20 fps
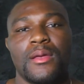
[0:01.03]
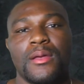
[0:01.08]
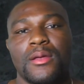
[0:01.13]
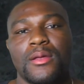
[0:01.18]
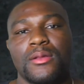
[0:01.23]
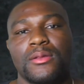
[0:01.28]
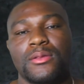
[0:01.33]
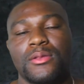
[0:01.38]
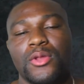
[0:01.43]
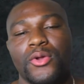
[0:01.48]

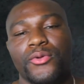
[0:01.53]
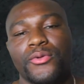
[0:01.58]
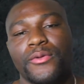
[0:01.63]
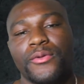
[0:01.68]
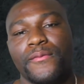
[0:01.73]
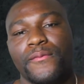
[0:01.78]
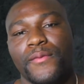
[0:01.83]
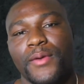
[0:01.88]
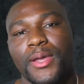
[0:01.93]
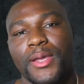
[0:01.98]
Learn to
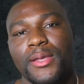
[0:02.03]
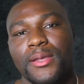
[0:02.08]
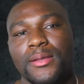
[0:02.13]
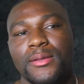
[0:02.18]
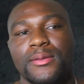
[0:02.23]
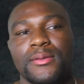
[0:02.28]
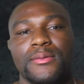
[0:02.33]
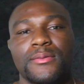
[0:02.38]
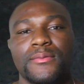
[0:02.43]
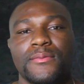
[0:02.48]
Fight.
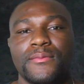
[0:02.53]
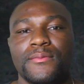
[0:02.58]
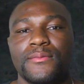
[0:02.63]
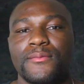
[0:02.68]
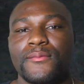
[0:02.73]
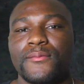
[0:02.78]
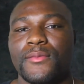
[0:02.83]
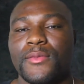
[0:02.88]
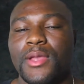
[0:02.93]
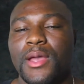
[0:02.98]

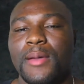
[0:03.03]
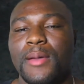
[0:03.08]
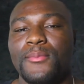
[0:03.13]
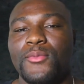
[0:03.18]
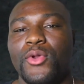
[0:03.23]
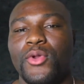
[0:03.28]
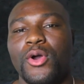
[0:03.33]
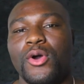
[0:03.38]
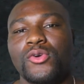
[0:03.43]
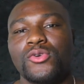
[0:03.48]
I'm
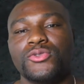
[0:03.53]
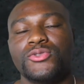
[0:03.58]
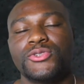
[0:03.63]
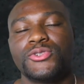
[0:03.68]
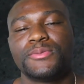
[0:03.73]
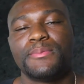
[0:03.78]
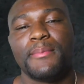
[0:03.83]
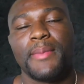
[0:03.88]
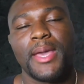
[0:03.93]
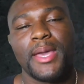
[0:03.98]
your
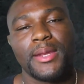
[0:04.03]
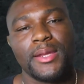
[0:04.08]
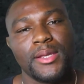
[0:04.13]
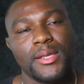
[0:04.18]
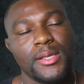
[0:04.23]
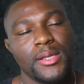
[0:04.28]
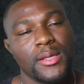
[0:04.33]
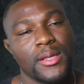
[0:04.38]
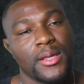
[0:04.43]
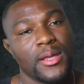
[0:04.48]
host,
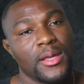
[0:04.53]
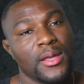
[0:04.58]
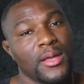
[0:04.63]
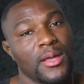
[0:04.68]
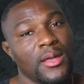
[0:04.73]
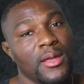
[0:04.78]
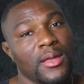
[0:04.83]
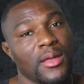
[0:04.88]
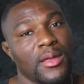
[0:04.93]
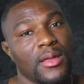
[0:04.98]
Manny,
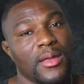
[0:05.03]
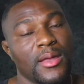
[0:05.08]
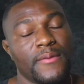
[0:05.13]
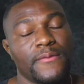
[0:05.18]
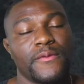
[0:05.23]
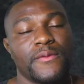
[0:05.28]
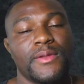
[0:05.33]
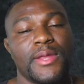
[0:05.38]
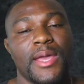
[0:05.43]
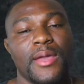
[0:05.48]
and
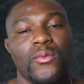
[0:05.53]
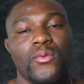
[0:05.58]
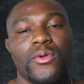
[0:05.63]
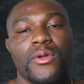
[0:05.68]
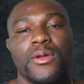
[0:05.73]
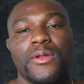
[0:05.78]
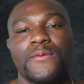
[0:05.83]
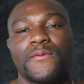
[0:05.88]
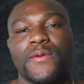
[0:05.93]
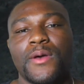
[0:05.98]
today we're
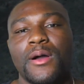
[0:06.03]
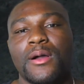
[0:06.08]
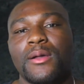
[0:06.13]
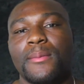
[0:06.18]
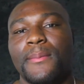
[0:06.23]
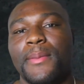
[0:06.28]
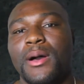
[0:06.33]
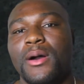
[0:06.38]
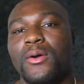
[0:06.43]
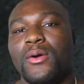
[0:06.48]
going to talk
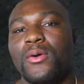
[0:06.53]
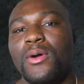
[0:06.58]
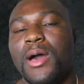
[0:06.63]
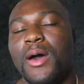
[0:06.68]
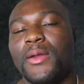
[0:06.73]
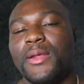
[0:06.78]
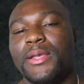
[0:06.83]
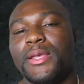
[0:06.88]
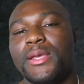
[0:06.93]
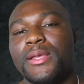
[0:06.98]
about how
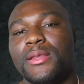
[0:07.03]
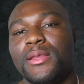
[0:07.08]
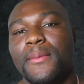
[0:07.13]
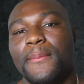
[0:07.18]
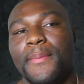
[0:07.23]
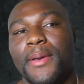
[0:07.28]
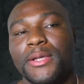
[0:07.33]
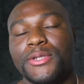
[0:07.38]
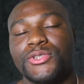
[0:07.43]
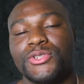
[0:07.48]
to get in the
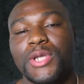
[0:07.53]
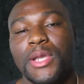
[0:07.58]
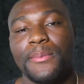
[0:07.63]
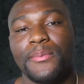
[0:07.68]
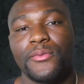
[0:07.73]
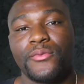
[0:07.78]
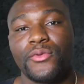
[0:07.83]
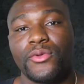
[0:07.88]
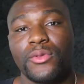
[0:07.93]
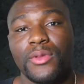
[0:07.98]
best shape
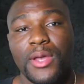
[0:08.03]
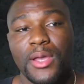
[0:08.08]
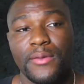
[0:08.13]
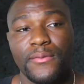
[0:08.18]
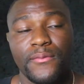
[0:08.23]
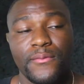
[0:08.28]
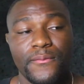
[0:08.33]
of your life.